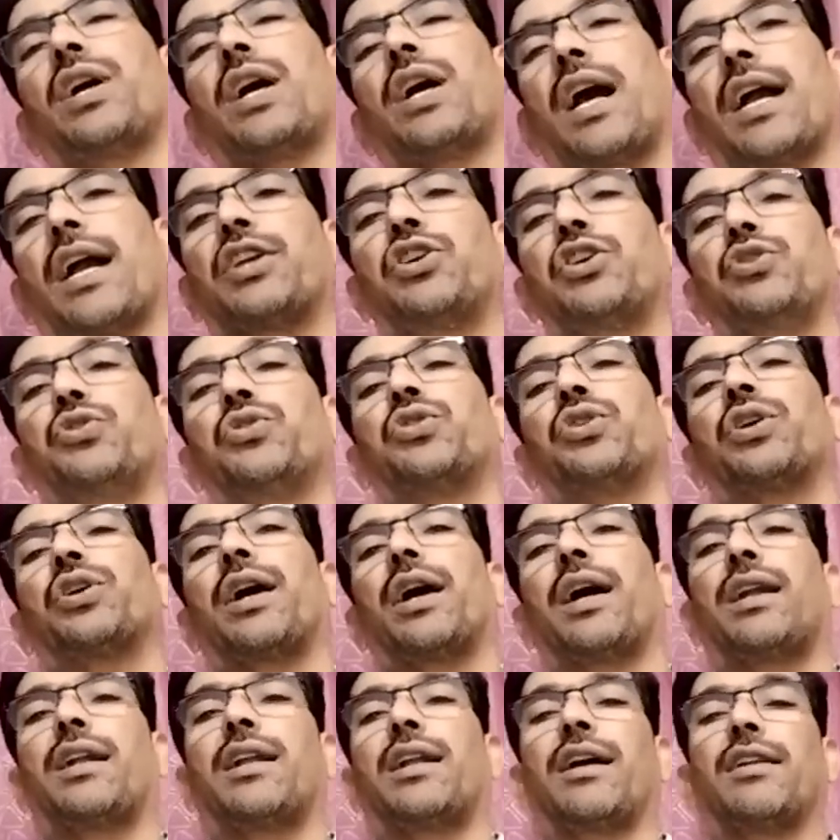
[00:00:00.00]
acute
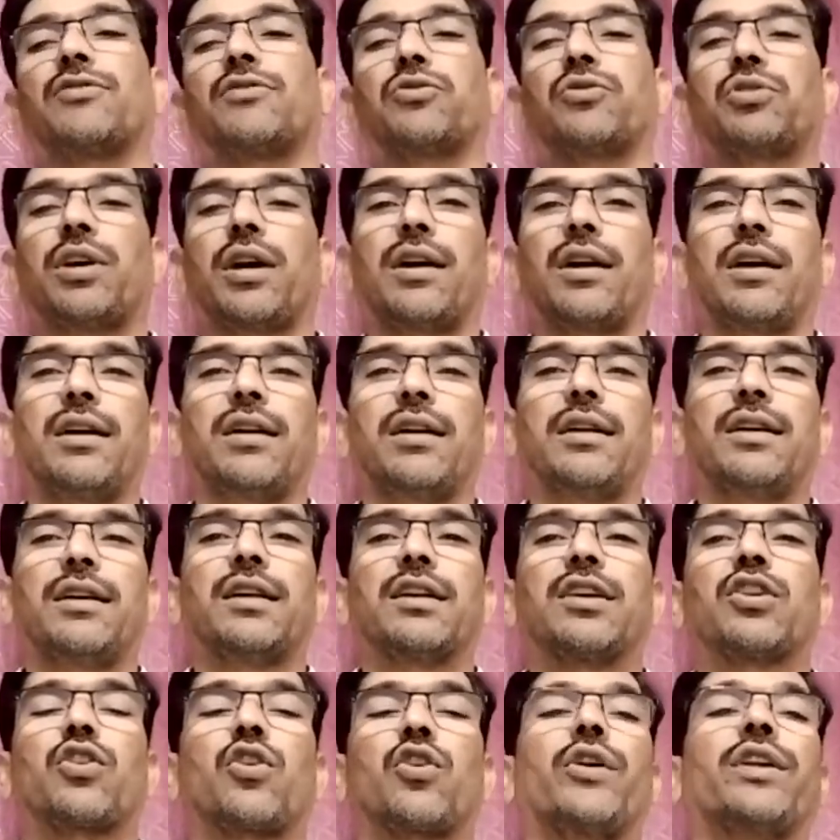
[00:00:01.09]
and also the
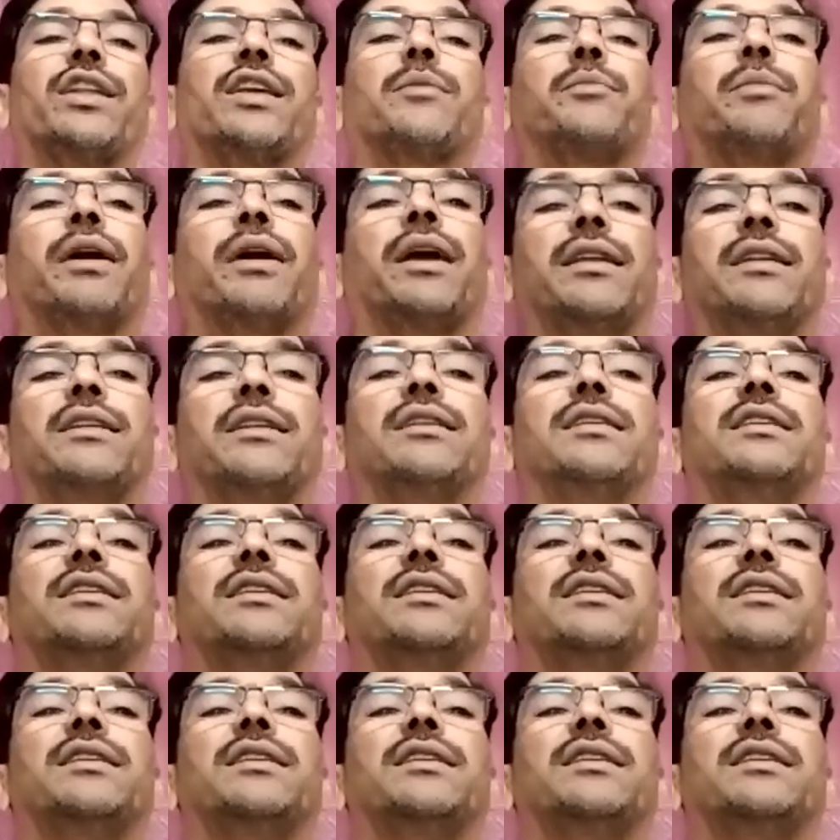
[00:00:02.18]
chronic pain.